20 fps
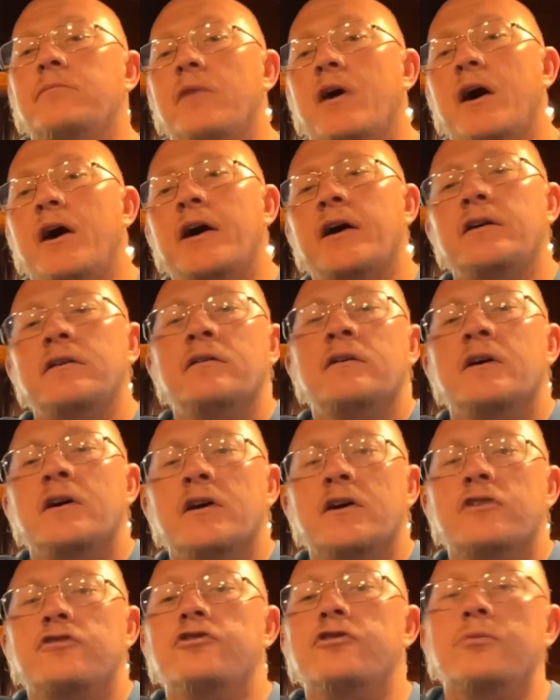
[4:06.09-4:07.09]
mine,
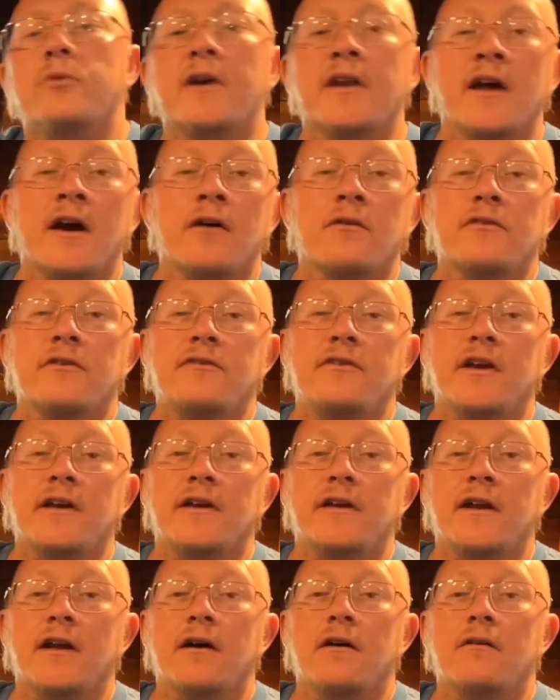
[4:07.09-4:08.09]
you went out to
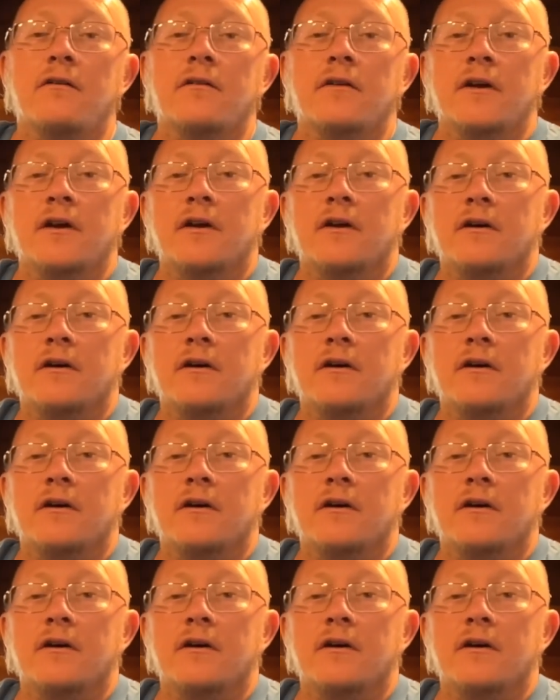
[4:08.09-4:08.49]
take it out.